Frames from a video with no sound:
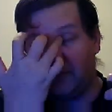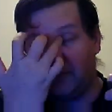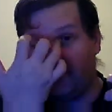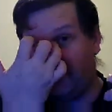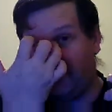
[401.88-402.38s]

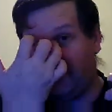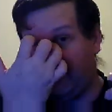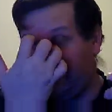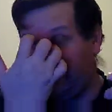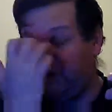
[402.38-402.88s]
really
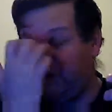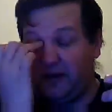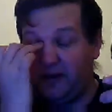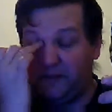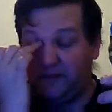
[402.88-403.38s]

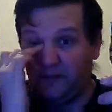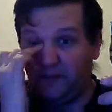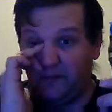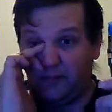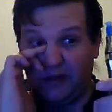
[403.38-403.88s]
thin
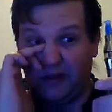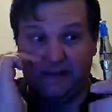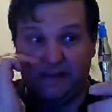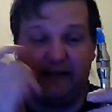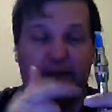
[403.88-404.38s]

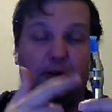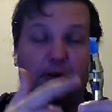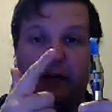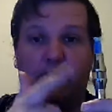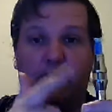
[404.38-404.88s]
plastic
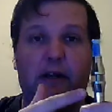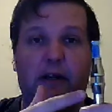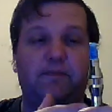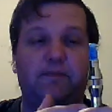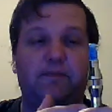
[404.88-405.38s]
coating on
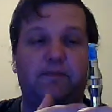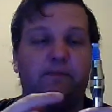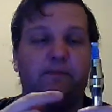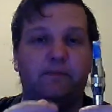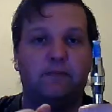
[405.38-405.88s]

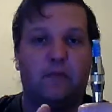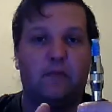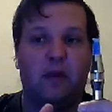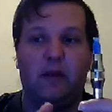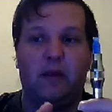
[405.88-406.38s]

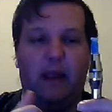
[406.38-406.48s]
it.